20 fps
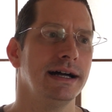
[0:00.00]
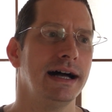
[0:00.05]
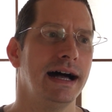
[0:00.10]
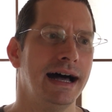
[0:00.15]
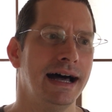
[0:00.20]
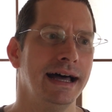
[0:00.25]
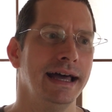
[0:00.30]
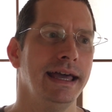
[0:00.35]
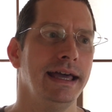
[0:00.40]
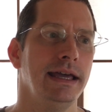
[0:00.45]

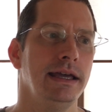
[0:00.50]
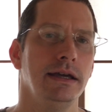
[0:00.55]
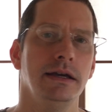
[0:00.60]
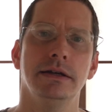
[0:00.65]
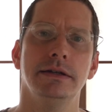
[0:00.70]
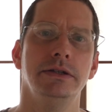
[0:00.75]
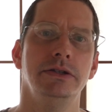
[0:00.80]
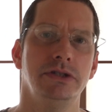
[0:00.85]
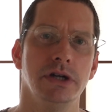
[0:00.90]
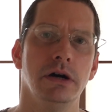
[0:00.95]
I
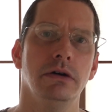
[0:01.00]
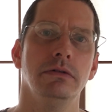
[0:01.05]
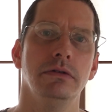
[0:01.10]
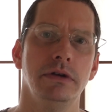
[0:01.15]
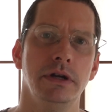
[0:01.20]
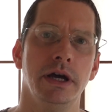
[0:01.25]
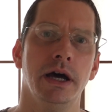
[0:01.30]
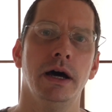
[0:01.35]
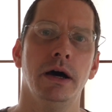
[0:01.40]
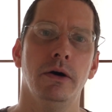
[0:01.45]
don't
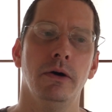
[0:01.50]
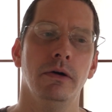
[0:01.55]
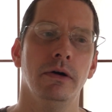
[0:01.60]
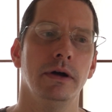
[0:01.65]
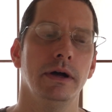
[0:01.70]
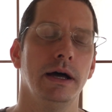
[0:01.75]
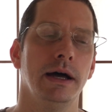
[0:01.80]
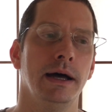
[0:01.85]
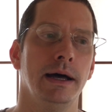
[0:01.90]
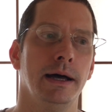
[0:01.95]
know.
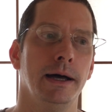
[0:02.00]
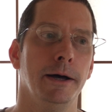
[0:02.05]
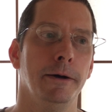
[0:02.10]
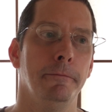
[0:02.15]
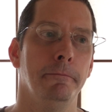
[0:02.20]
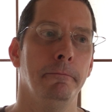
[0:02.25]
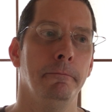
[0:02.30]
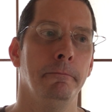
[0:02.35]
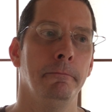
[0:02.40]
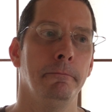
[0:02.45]

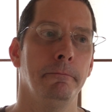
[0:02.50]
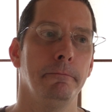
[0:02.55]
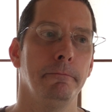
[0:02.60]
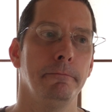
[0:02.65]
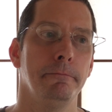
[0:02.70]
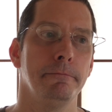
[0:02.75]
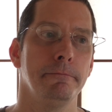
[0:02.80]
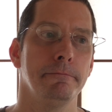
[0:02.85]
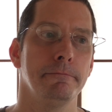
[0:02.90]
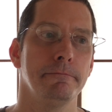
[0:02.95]

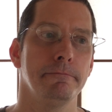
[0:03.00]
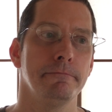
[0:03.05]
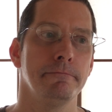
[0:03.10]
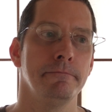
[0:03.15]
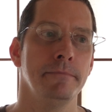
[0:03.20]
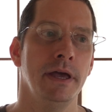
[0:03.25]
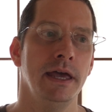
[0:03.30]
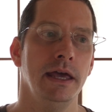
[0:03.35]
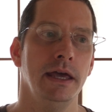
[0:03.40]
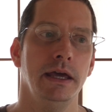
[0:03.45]

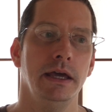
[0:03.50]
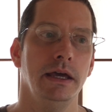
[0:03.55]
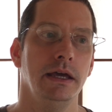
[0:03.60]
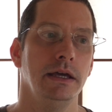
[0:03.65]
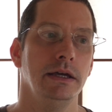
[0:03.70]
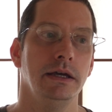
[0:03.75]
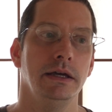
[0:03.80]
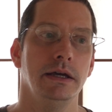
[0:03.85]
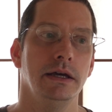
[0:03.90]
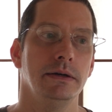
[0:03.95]

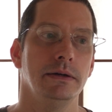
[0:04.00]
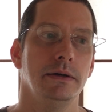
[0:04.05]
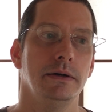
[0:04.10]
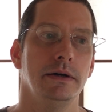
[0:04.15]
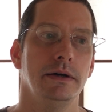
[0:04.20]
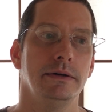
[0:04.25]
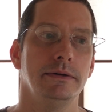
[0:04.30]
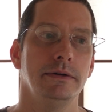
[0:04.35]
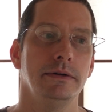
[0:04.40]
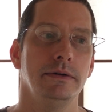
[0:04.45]

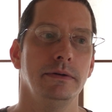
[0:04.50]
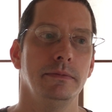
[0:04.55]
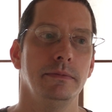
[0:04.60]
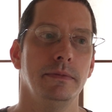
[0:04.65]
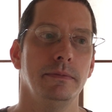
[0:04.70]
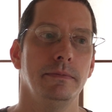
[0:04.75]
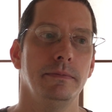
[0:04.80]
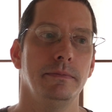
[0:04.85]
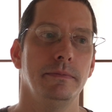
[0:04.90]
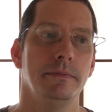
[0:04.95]

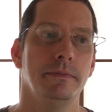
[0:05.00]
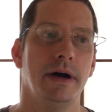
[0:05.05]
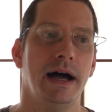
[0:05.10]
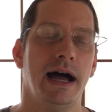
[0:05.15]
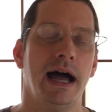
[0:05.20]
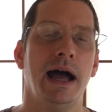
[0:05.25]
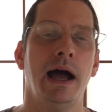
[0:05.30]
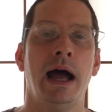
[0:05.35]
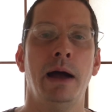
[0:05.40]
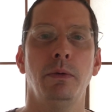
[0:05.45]

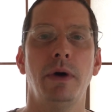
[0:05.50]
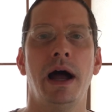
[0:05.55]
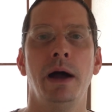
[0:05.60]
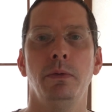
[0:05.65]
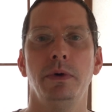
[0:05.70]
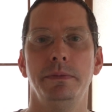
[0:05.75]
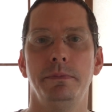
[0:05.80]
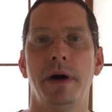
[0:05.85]
I